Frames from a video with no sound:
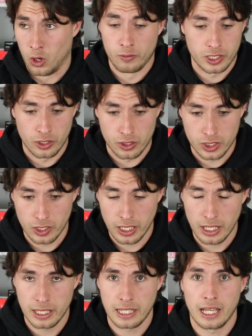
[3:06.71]
Obviously, on a Sunday
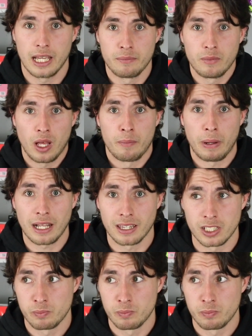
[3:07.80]
League game, a bag this